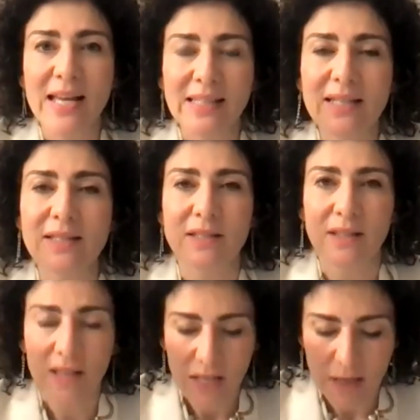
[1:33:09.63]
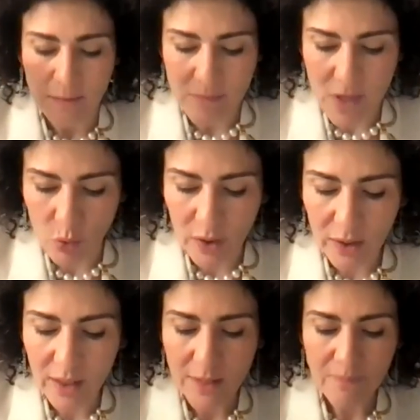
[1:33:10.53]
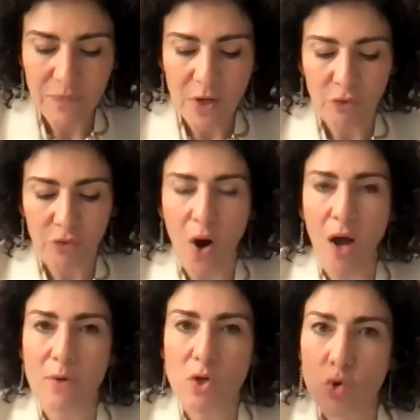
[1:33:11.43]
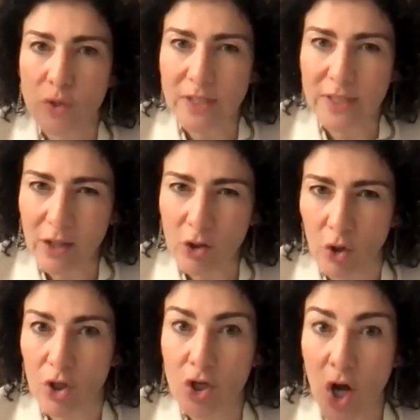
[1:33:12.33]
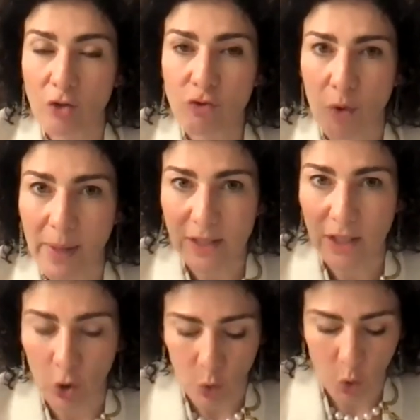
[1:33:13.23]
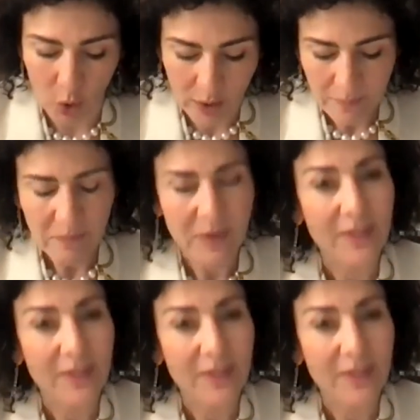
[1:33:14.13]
this is immunity from jurisdiction, not from execution.